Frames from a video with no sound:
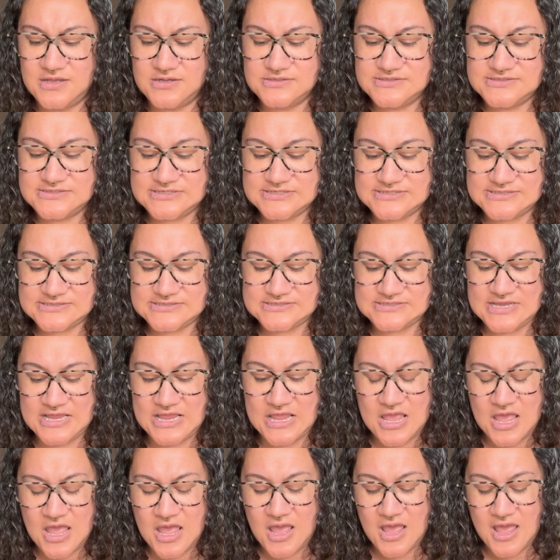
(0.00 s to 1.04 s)
to
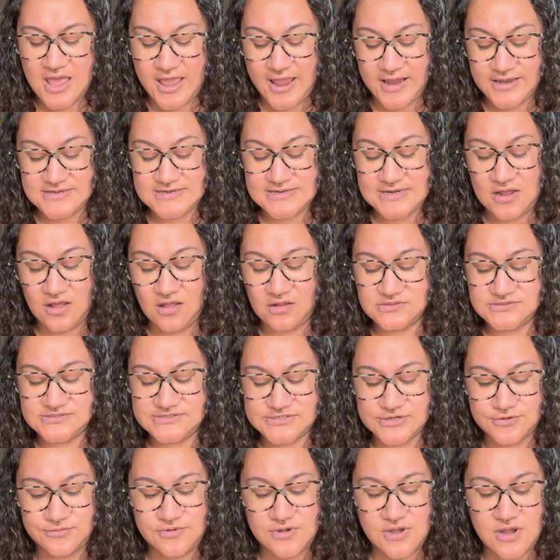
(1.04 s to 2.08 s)
see. I did
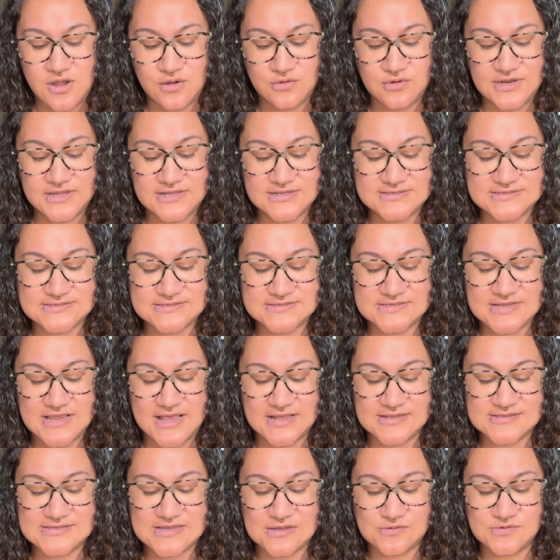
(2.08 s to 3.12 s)
also notice
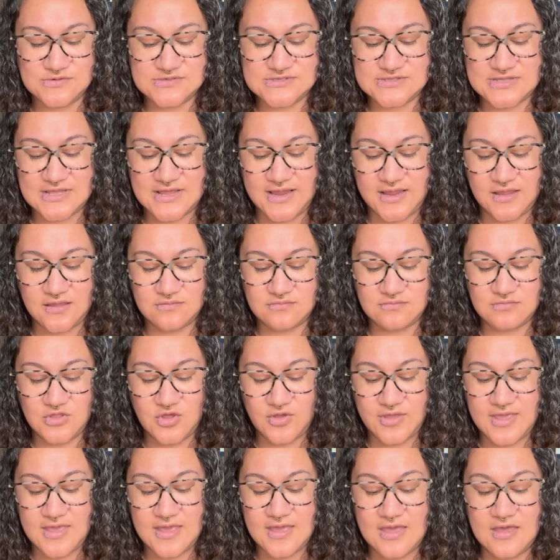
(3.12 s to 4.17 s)
as I was like
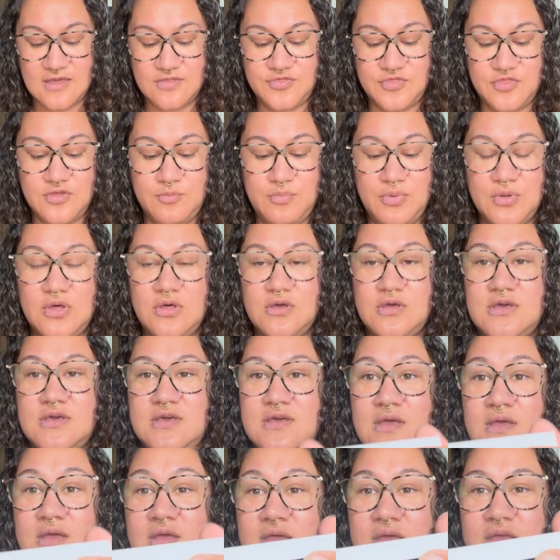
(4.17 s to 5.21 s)
looking at the book,
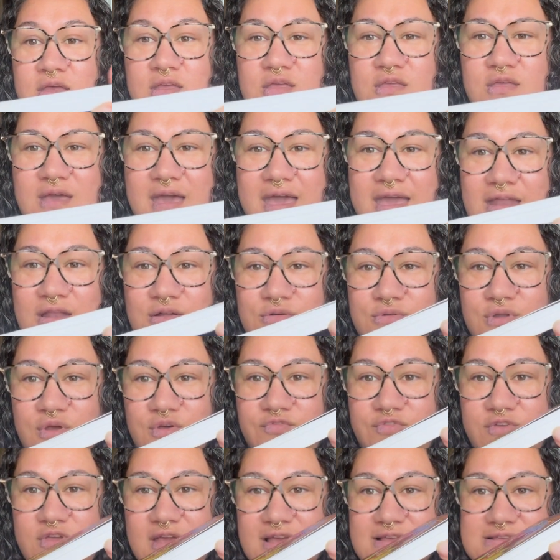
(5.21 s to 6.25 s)
I don't know
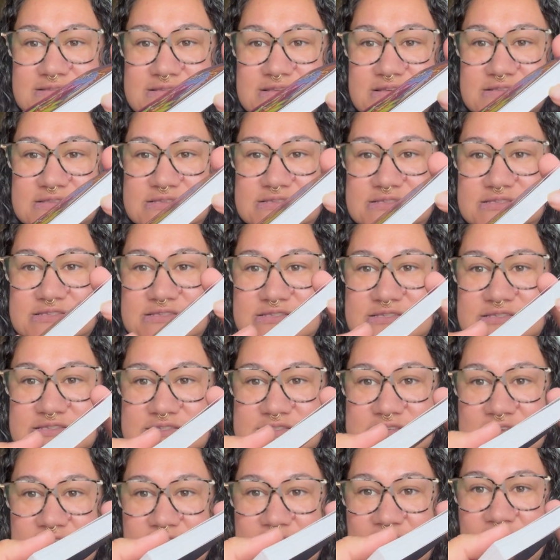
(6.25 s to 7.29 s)
if you guys can
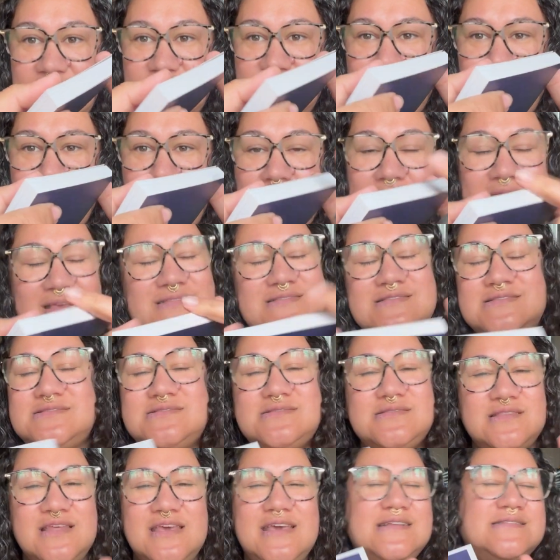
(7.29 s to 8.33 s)
see that.
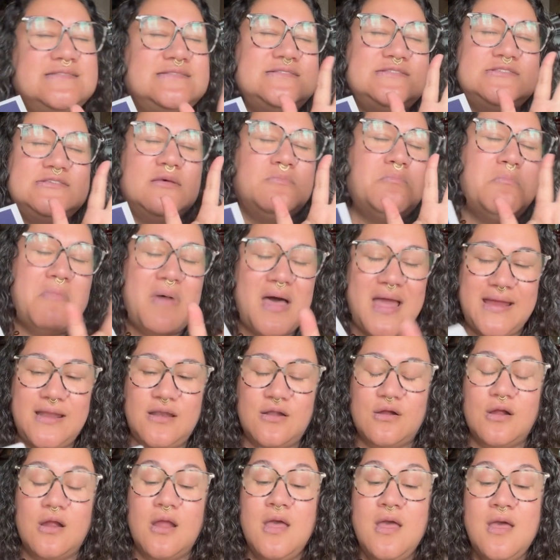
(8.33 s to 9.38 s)
It's
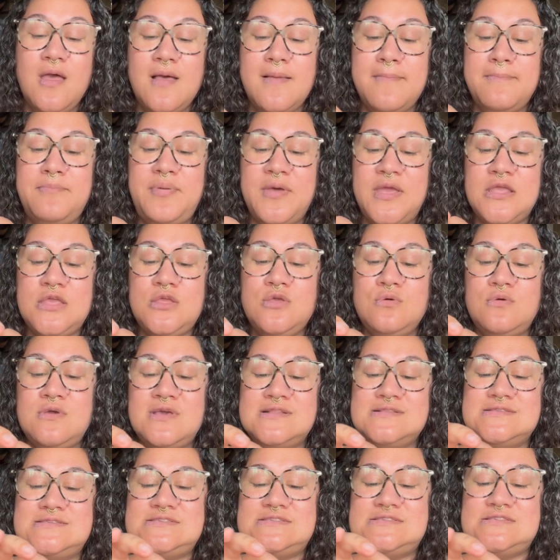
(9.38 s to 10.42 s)
minor, but you
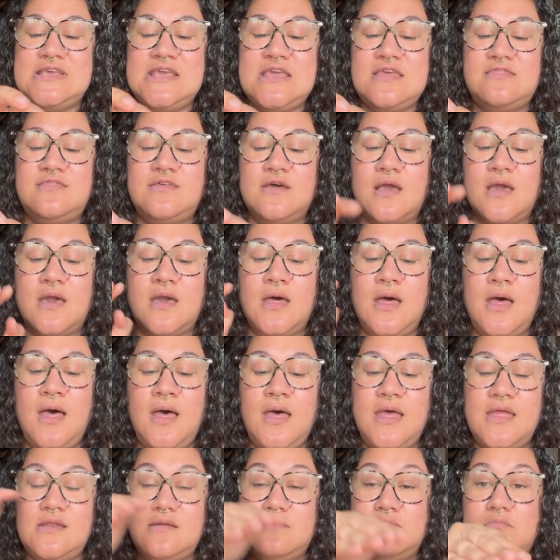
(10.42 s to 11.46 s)
can see the
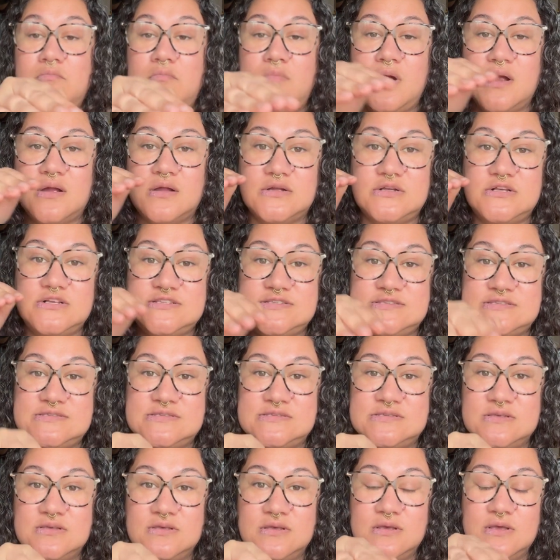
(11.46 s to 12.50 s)
cut
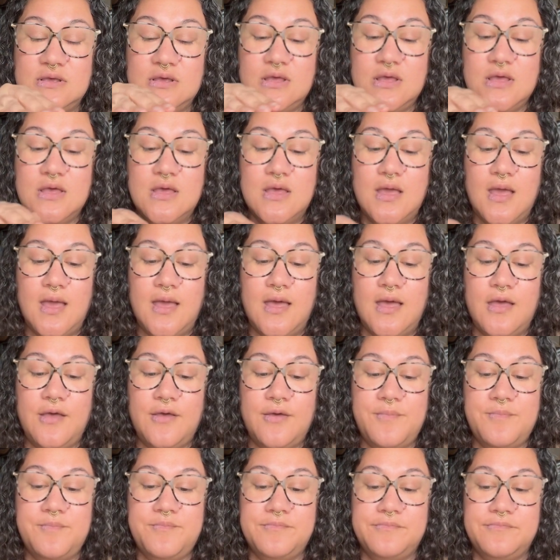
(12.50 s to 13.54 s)
marks
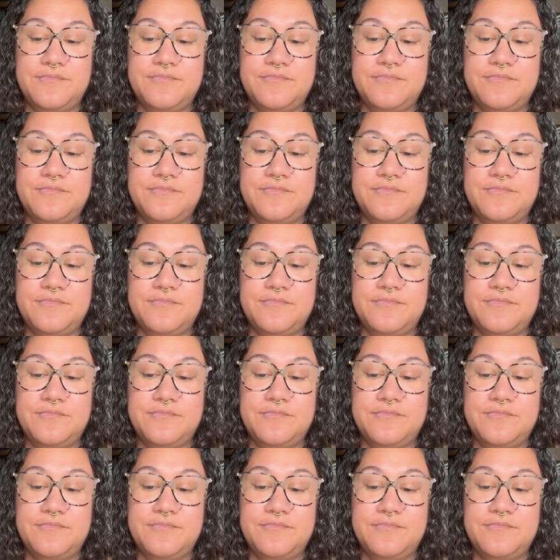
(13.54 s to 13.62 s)
on